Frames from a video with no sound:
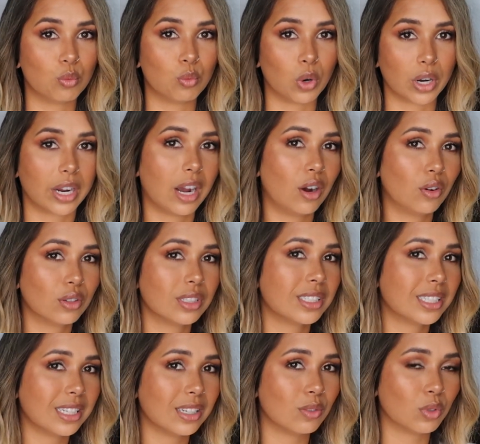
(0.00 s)
workout
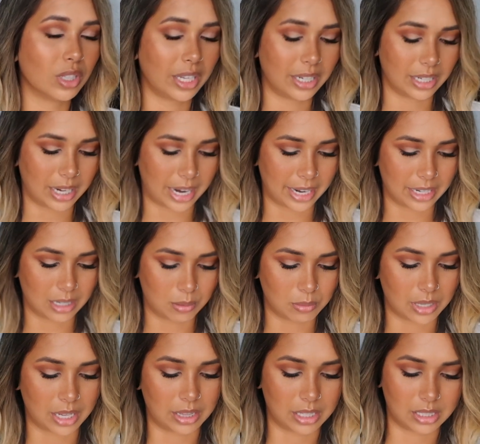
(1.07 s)
related
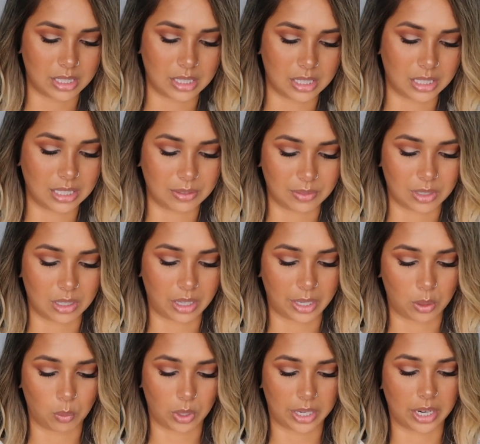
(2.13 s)
items, and this isn't even
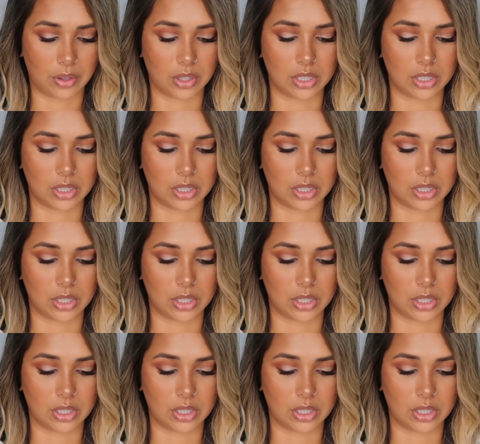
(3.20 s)
like workout,